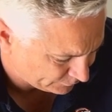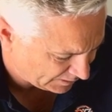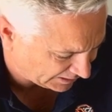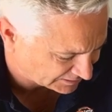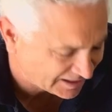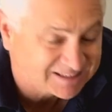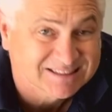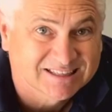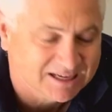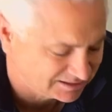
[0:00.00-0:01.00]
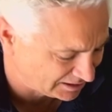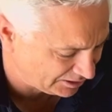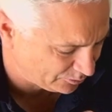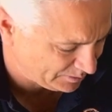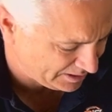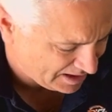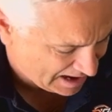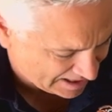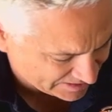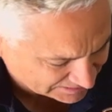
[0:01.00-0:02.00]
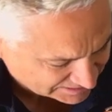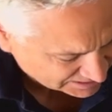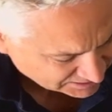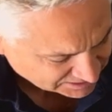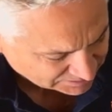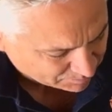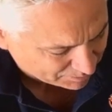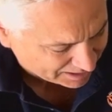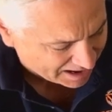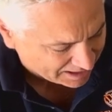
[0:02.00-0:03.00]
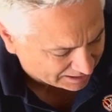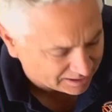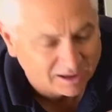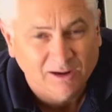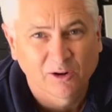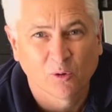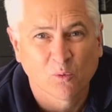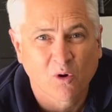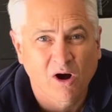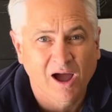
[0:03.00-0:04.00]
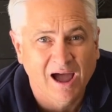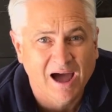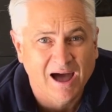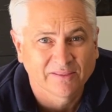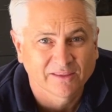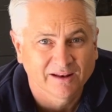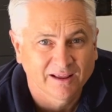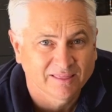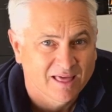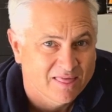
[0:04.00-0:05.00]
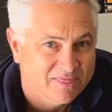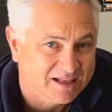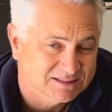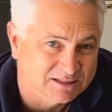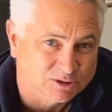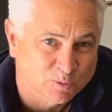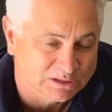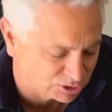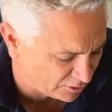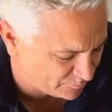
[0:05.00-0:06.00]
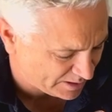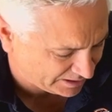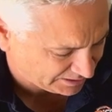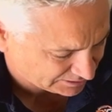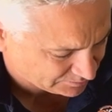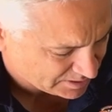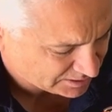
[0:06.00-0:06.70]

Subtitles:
You can see it sticks a little bit, and there's just this black little wire underneath. That's the switch off mechanism.